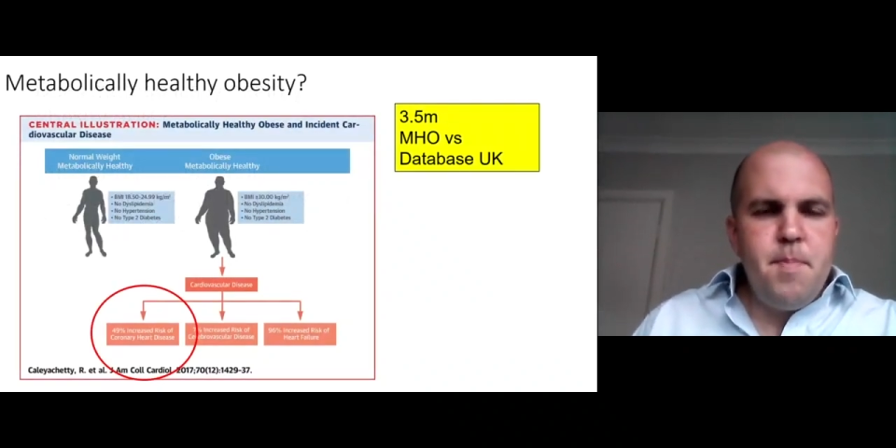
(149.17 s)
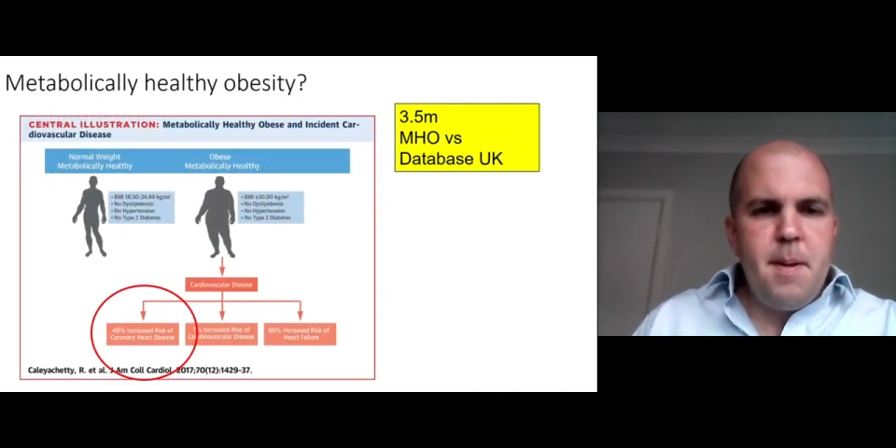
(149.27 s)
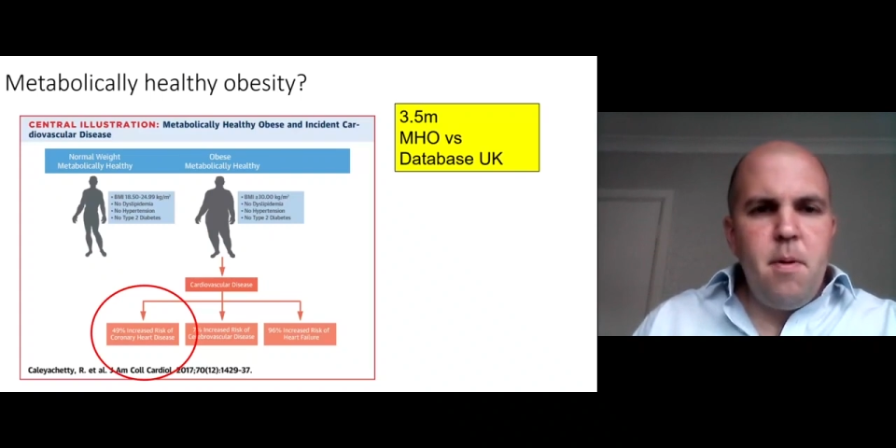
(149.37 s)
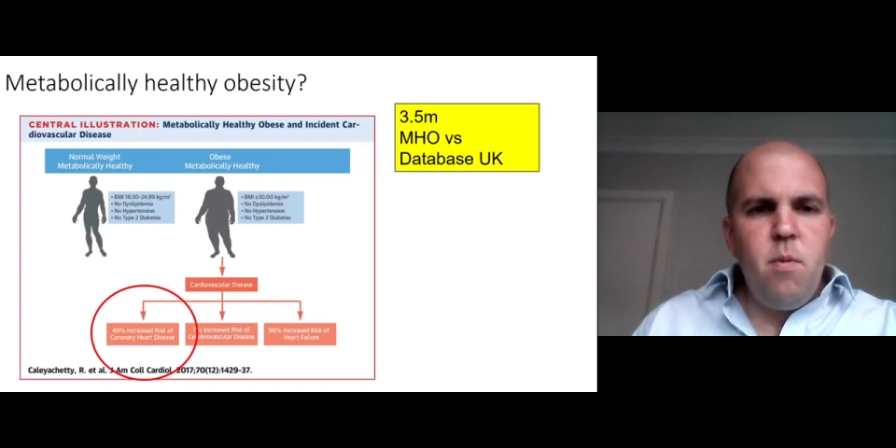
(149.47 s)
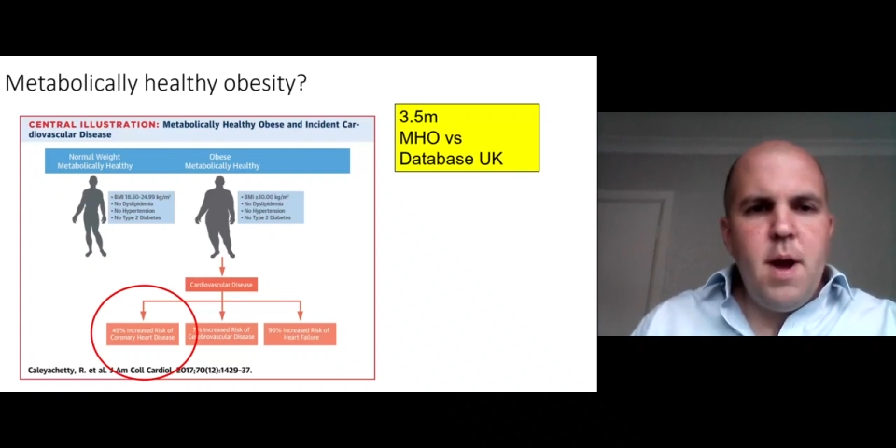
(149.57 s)

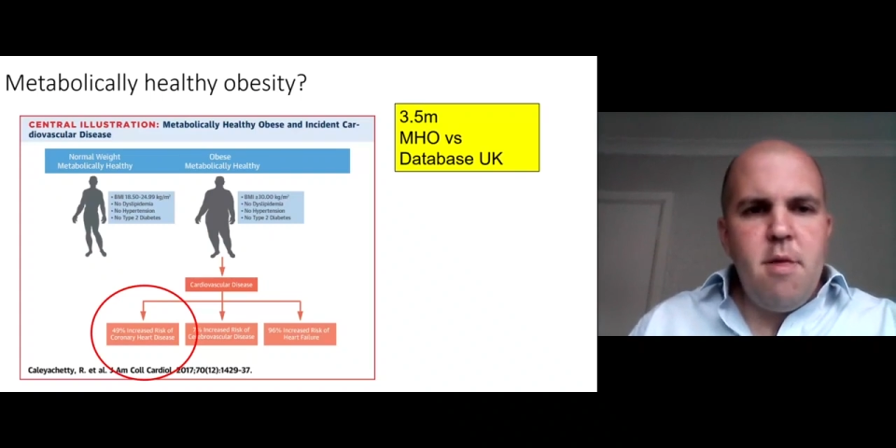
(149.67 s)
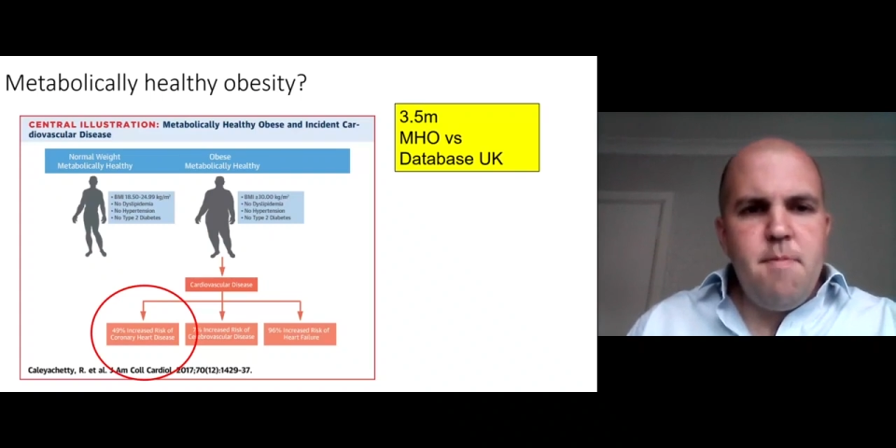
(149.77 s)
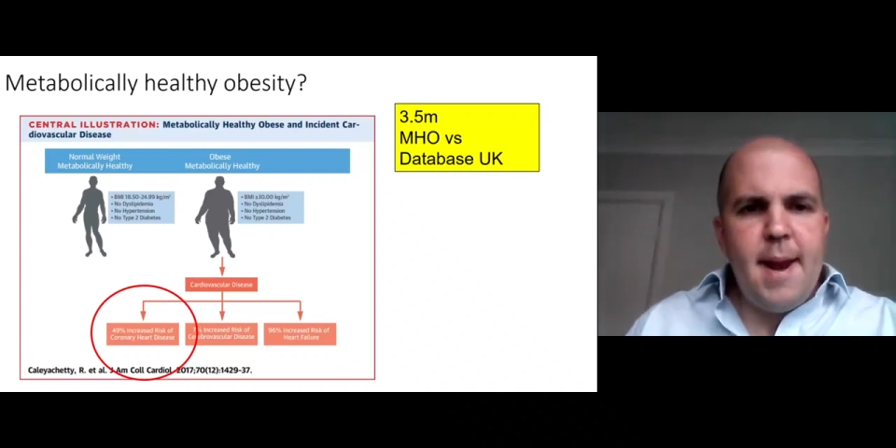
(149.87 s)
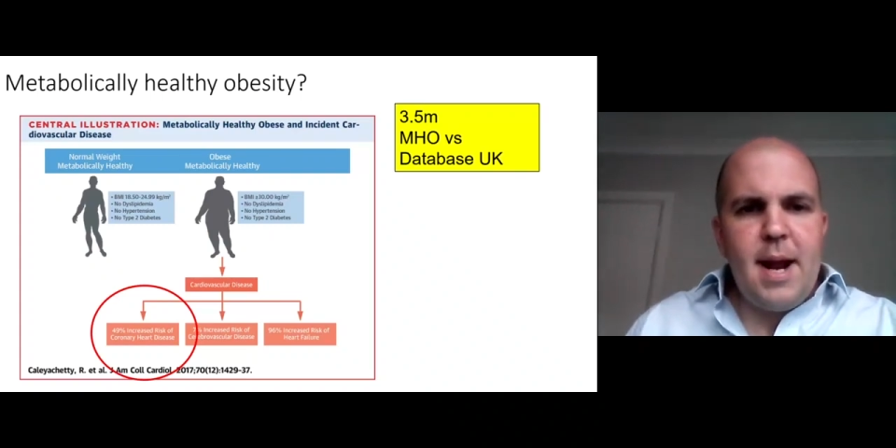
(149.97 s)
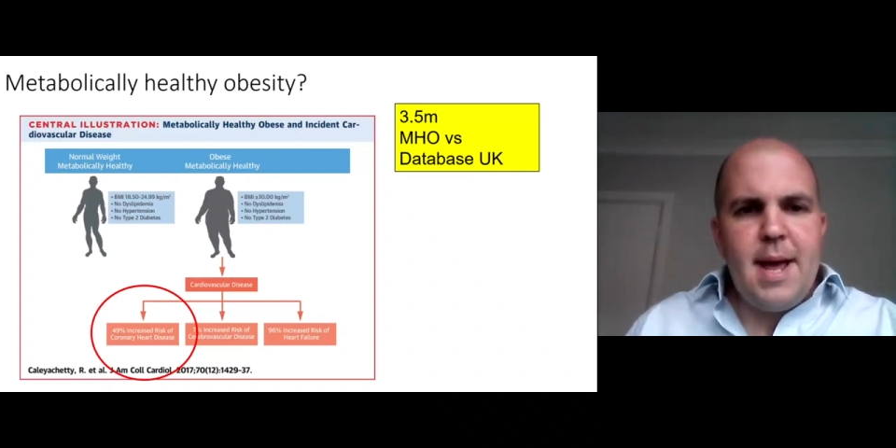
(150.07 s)

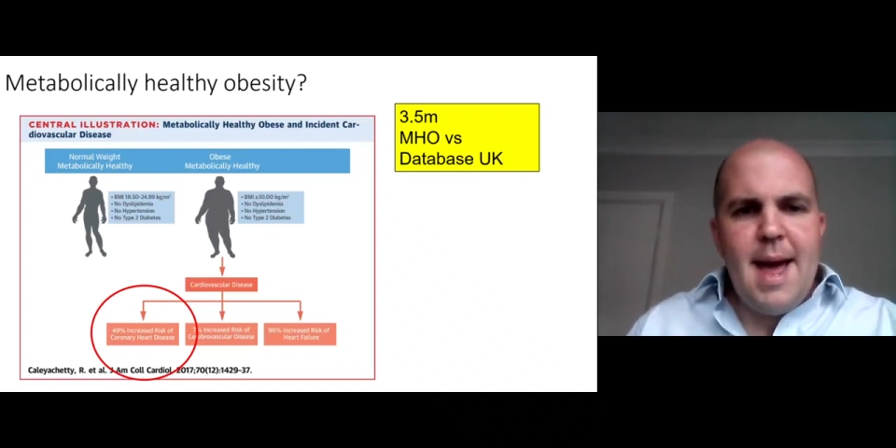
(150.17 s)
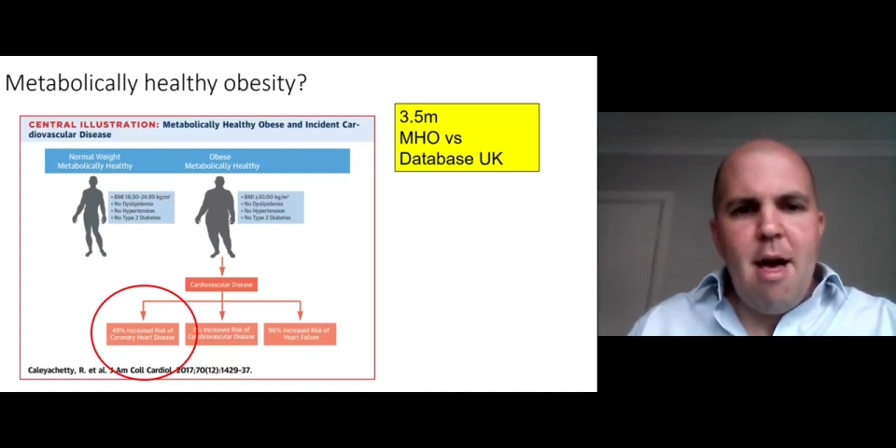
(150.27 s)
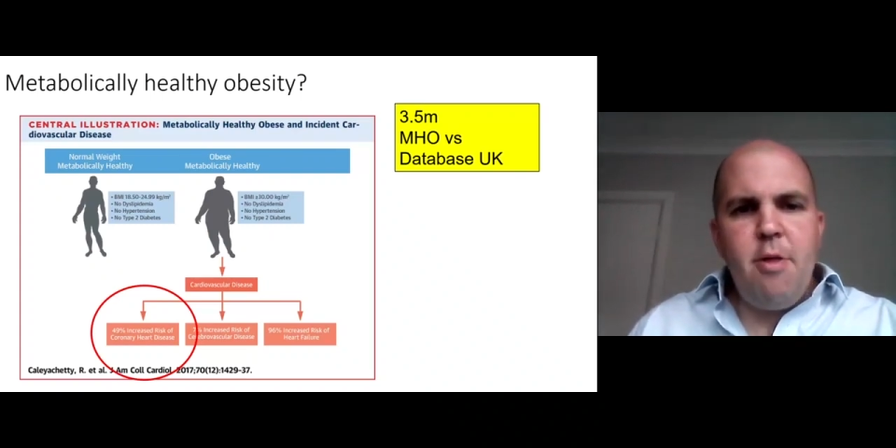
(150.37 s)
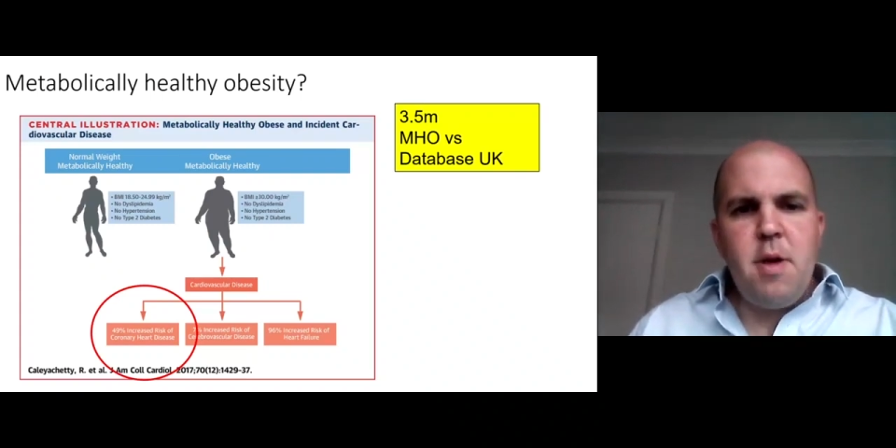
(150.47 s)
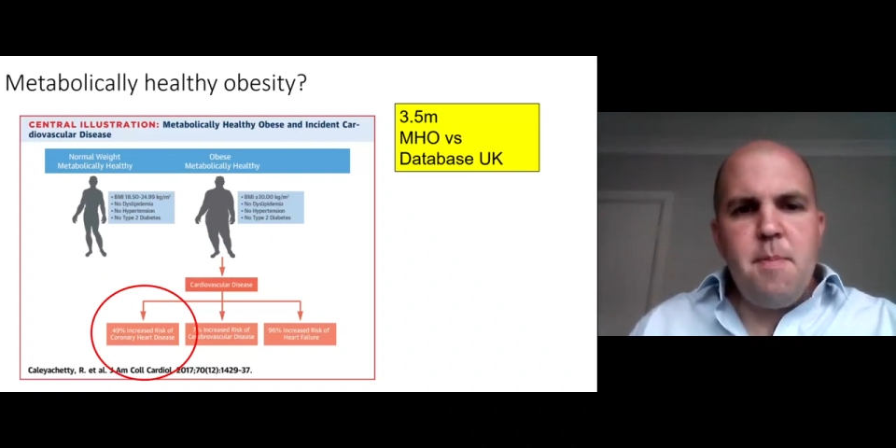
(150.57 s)
with medically
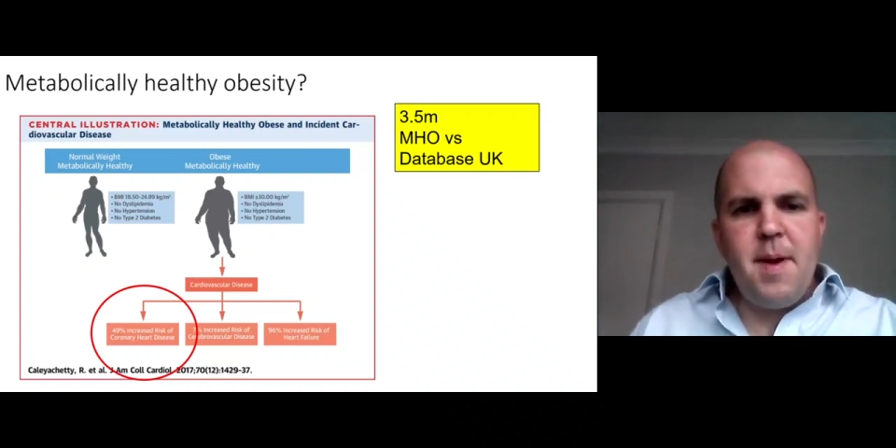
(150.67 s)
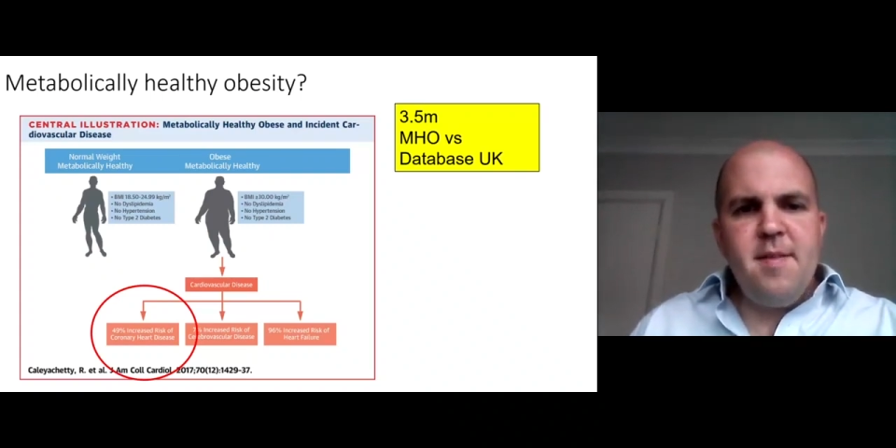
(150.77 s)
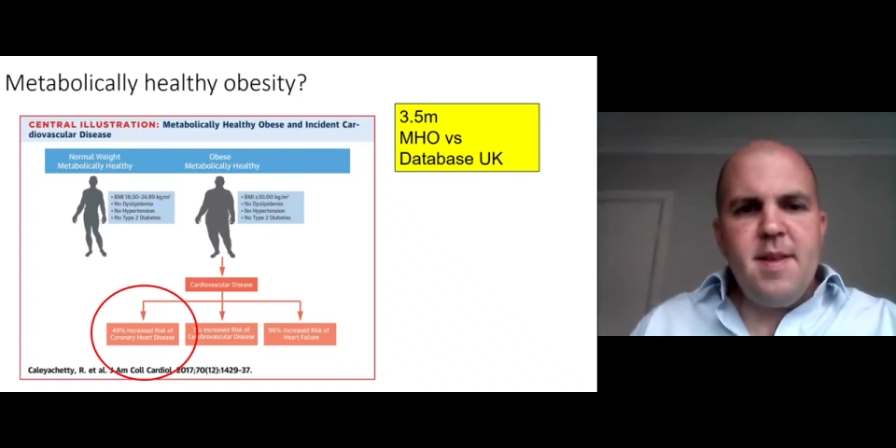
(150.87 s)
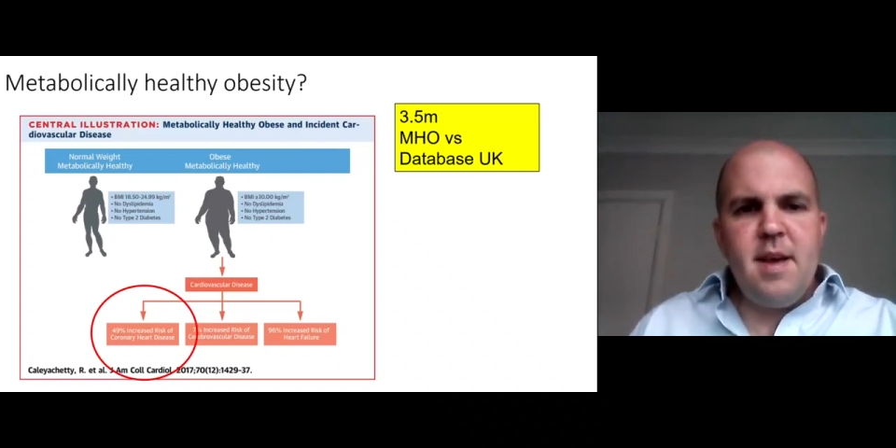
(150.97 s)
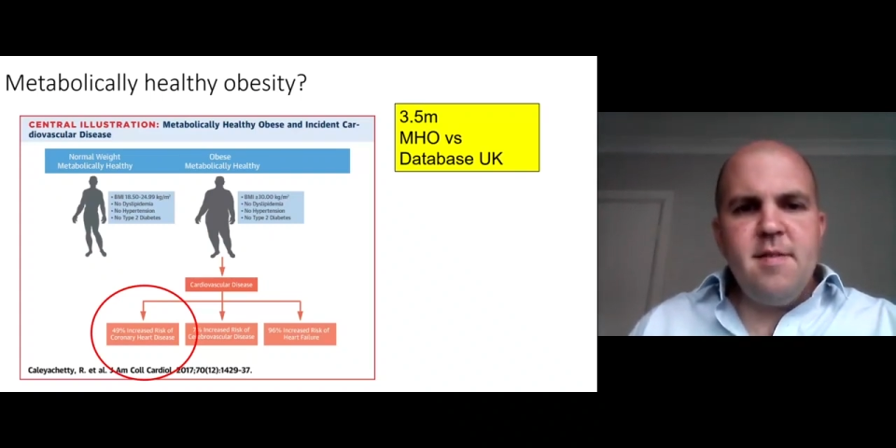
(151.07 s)
healthy
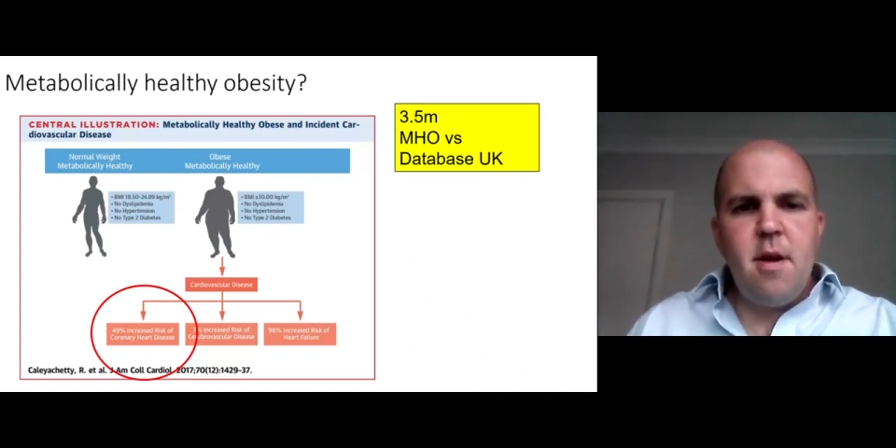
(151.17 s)
obesity,